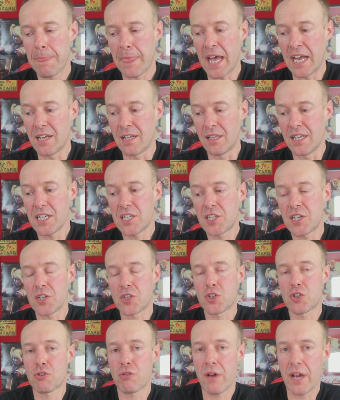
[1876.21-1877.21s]
And at least
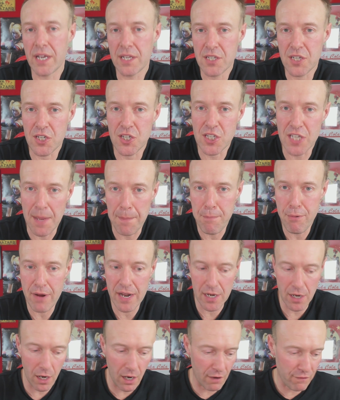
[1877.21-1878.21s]
it's trying to
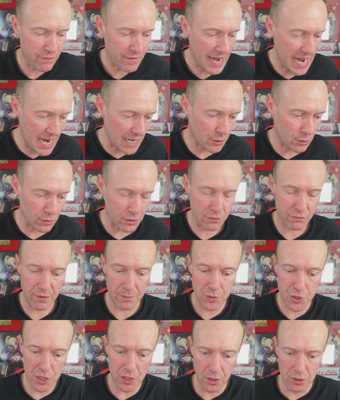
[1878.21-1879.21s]
separate off adults
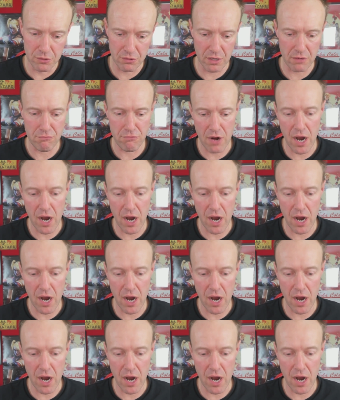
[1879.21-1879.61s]
from children,